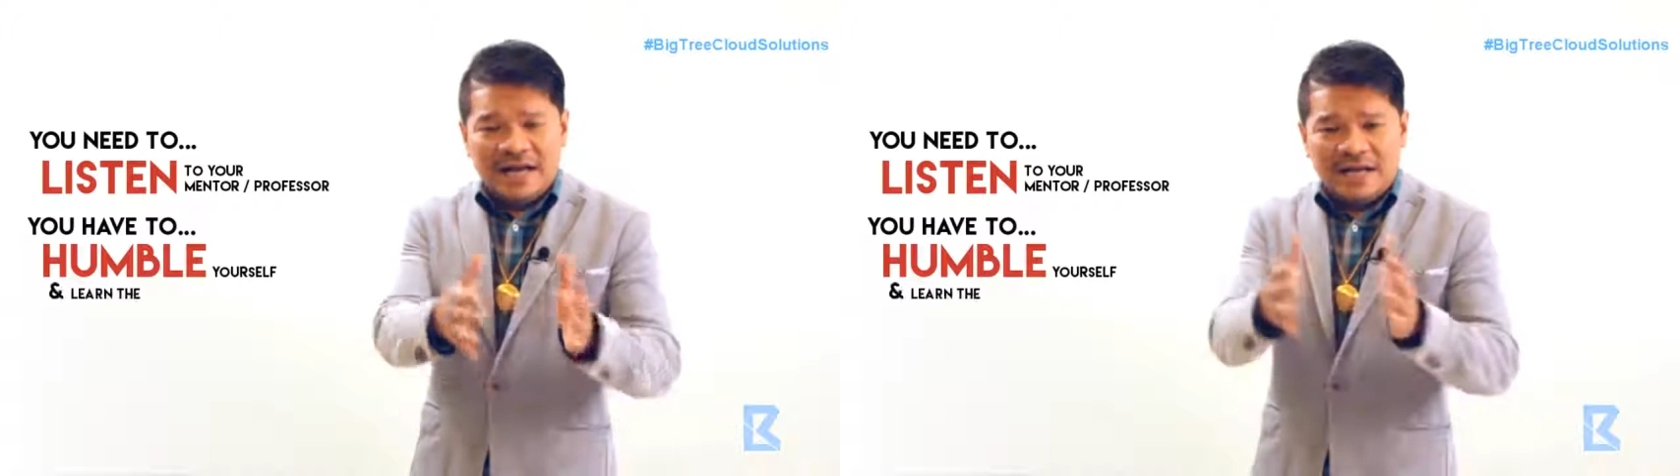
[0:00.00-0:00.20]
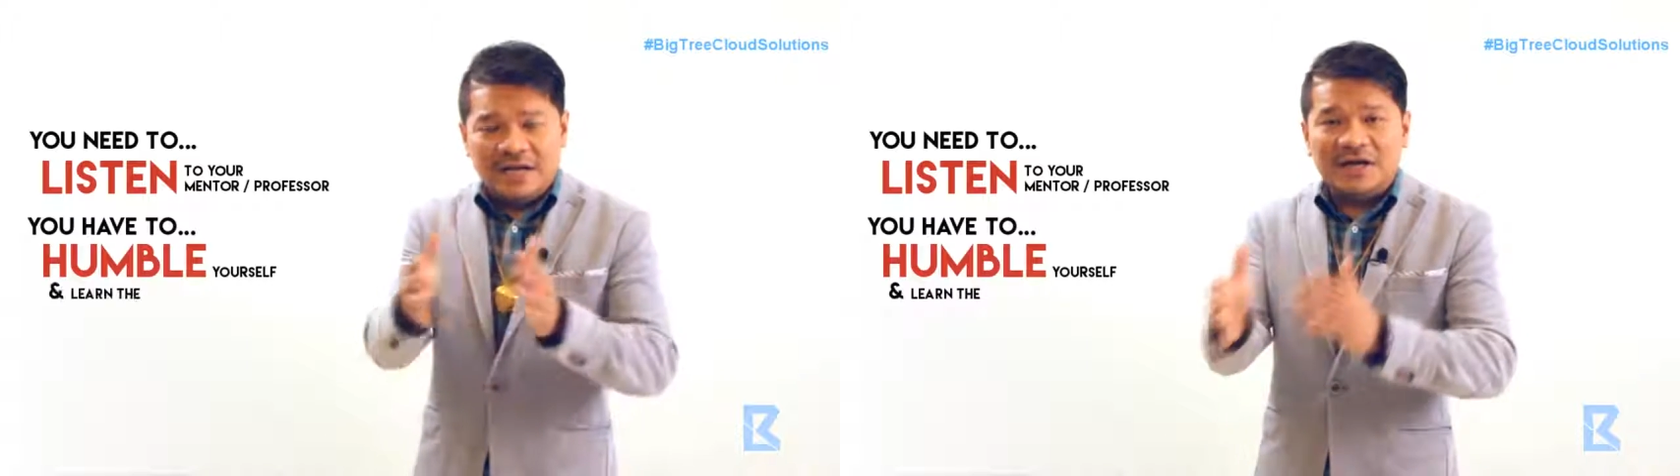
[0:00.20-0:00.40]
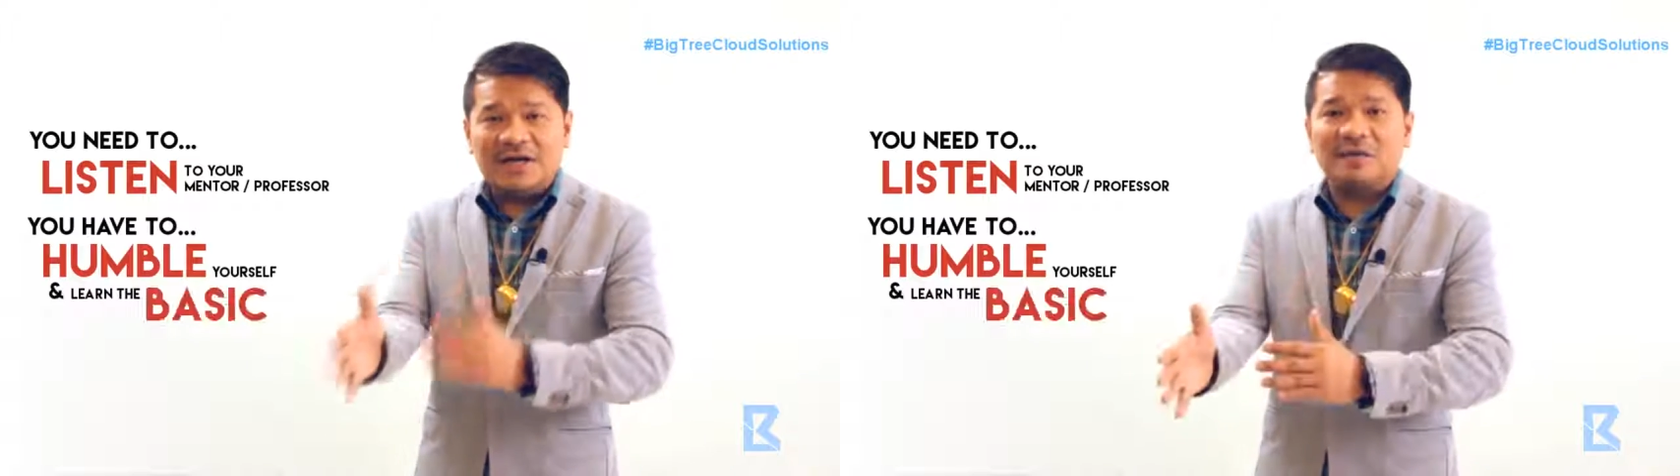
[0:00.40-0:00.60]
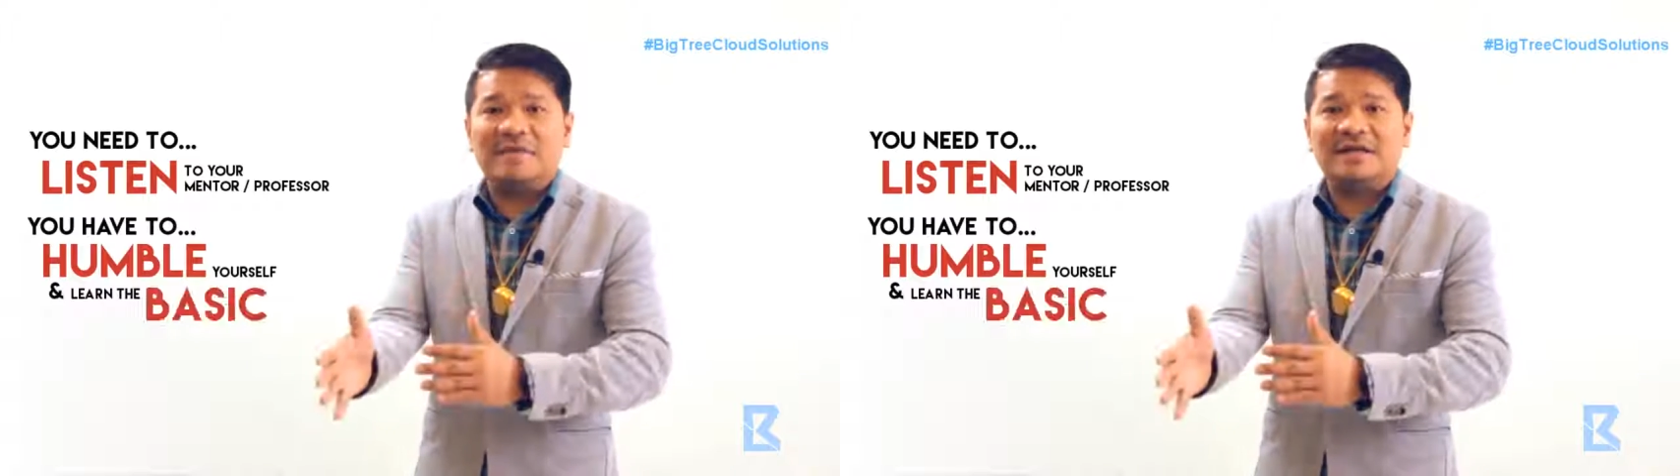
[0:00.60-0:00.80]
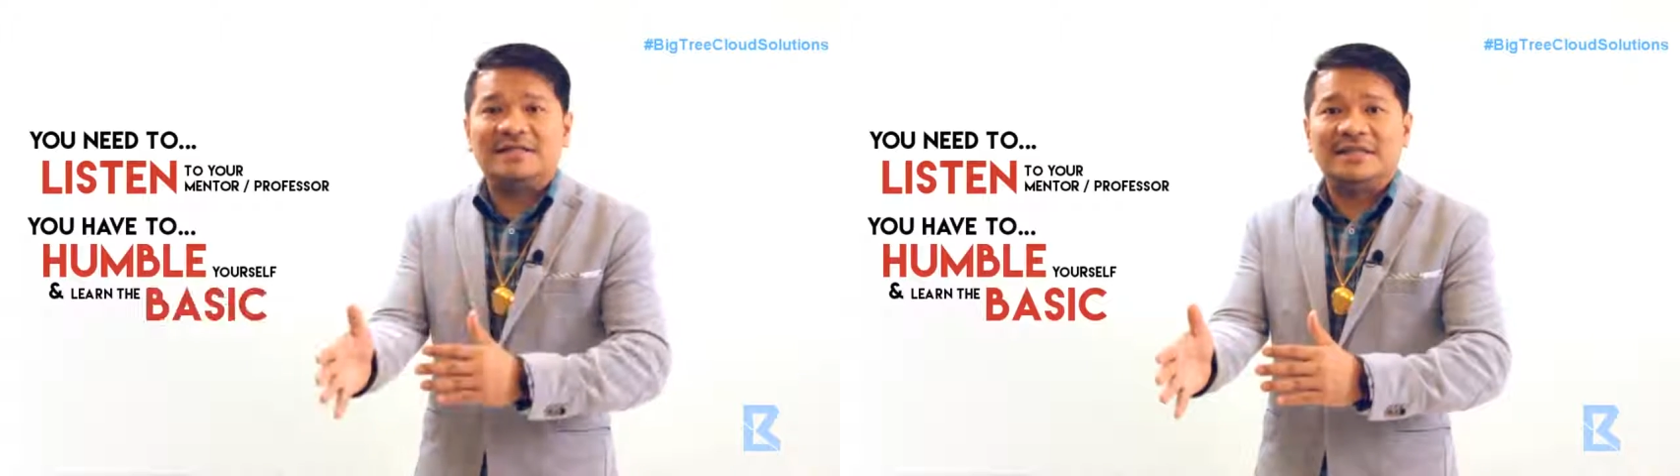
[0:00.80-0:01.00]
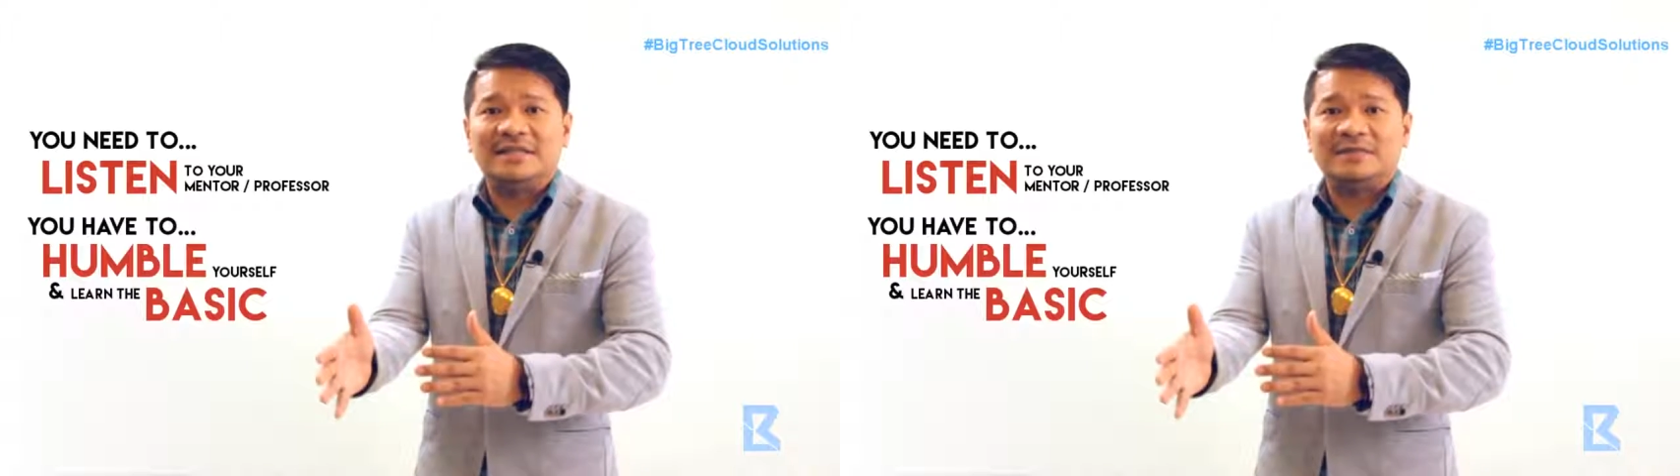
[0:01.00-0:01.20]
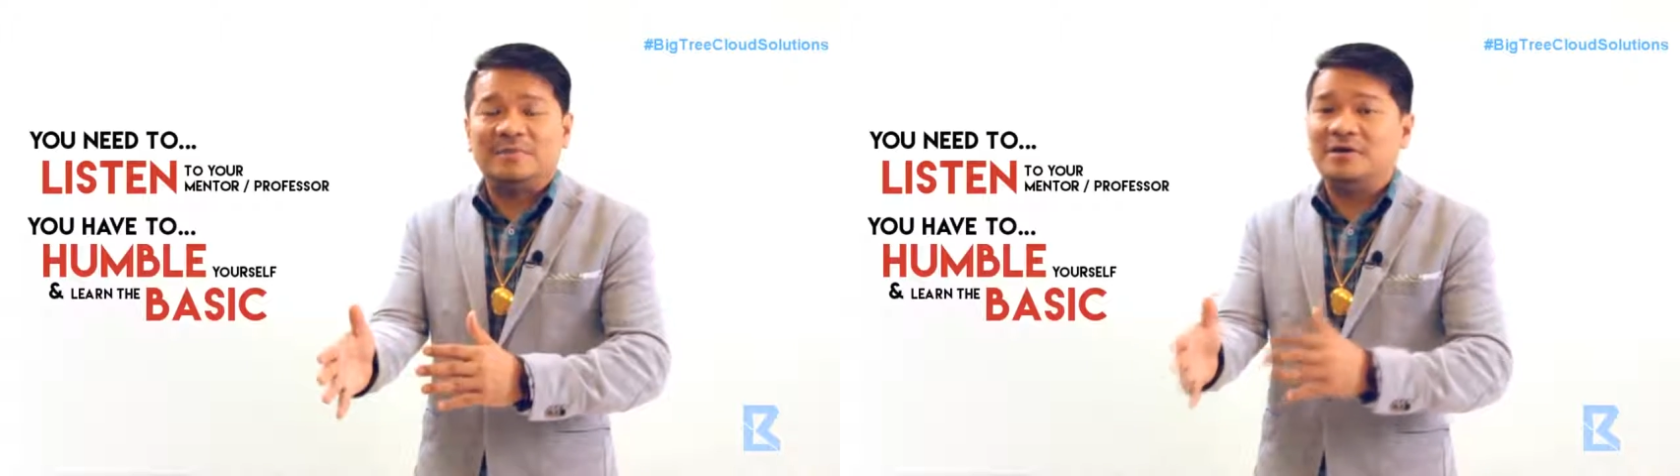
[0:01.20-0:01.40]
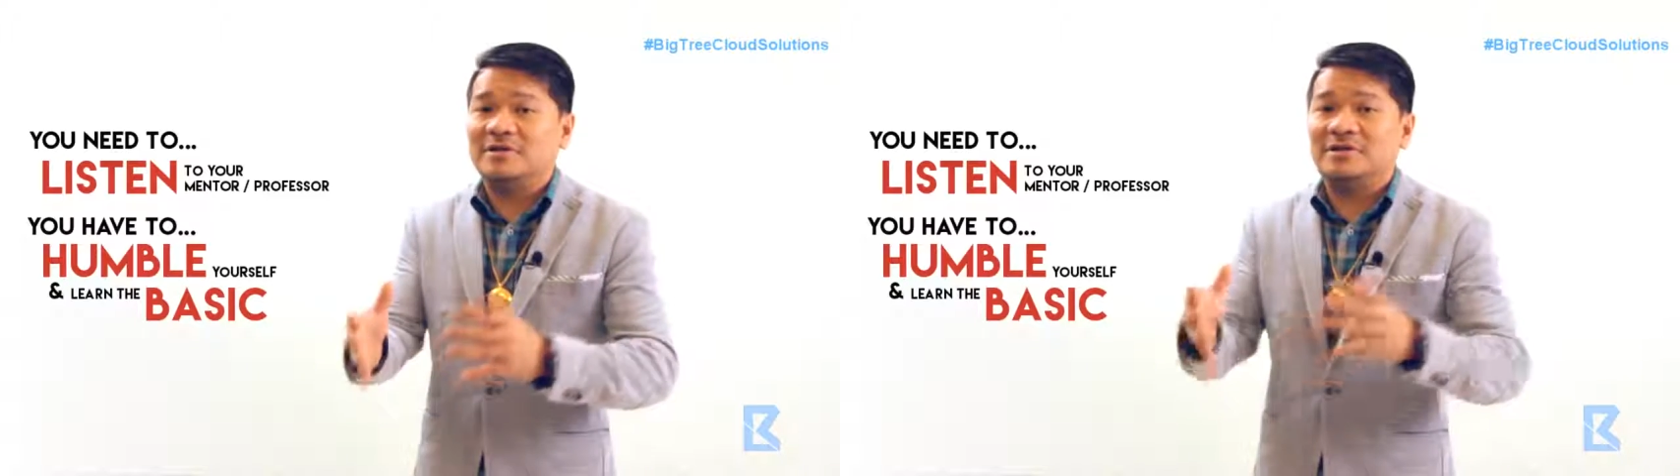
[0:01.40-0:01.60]
and learn the basics
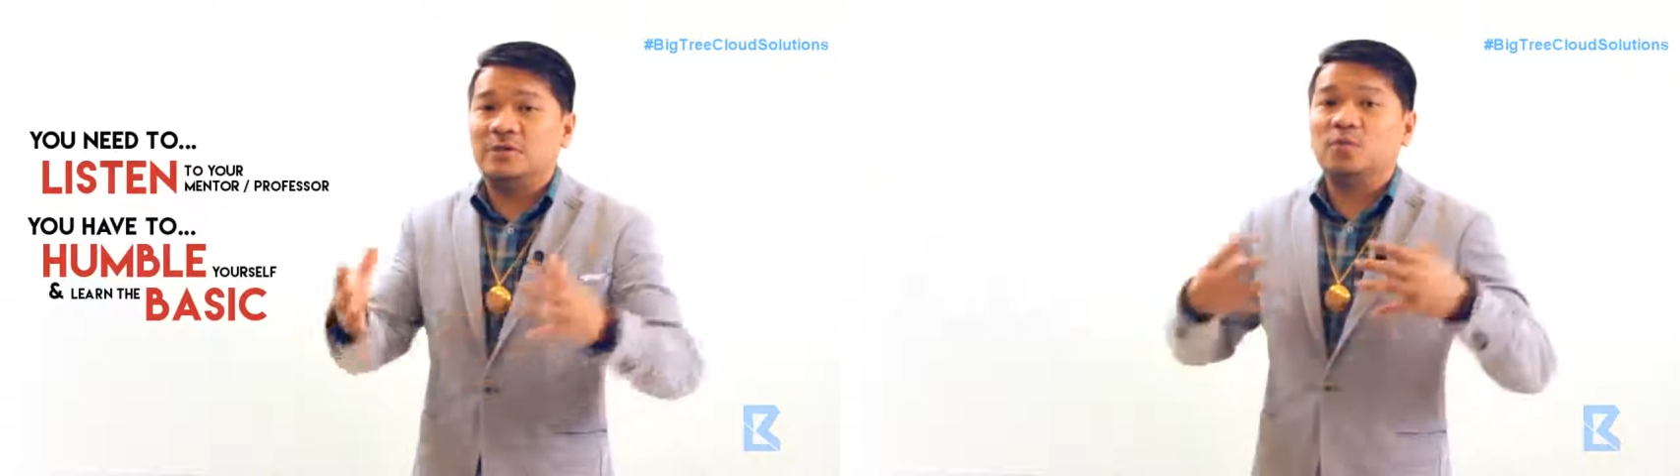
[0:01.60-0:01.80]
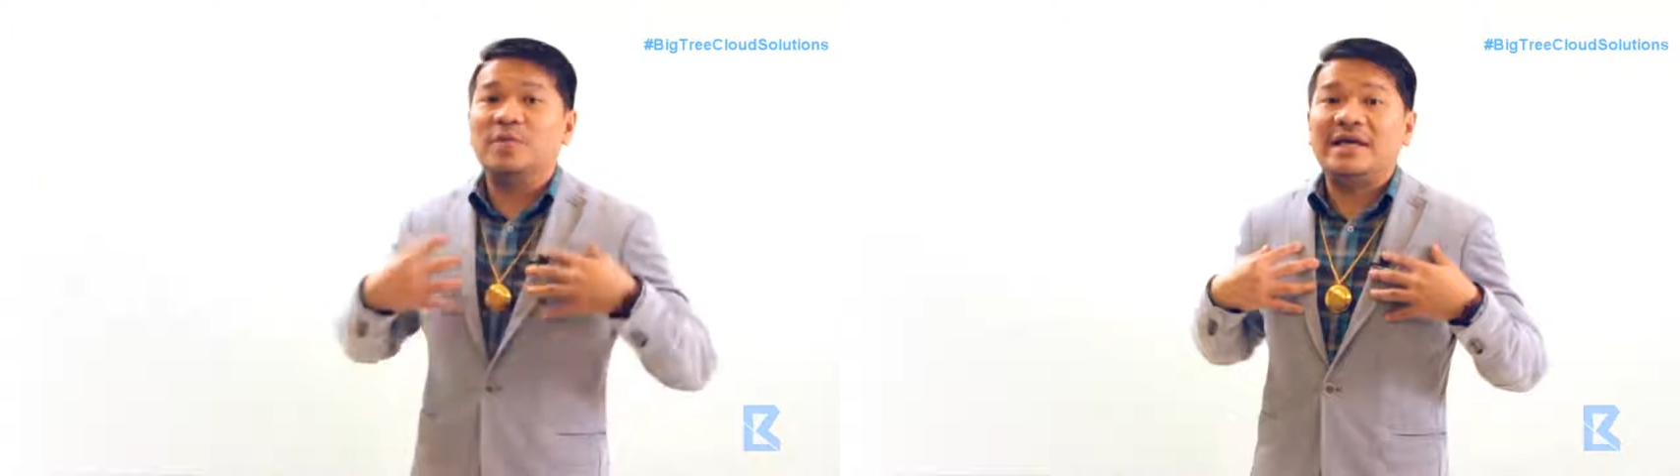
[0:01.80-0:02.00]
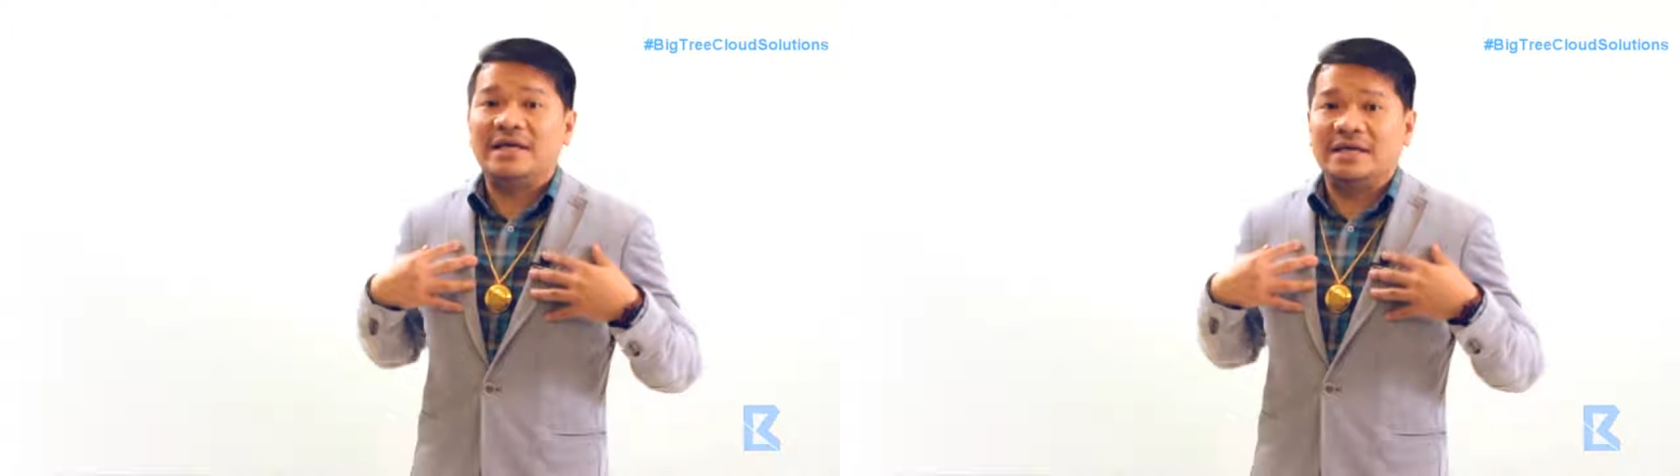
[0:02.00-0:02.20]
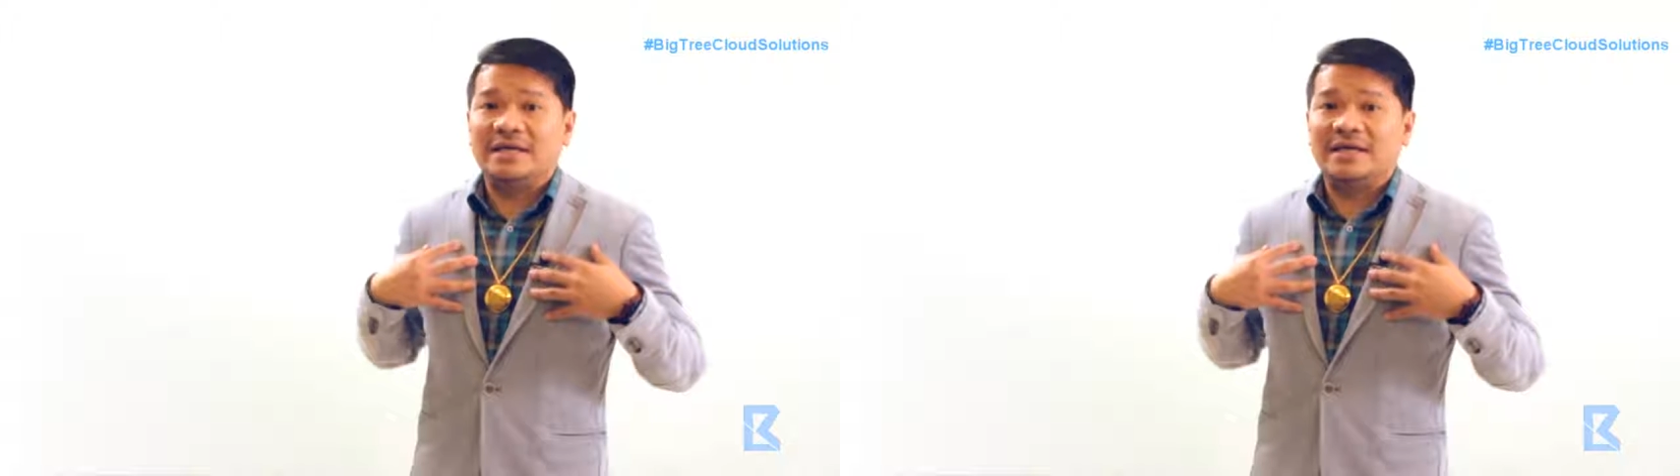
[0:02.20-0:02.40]
because we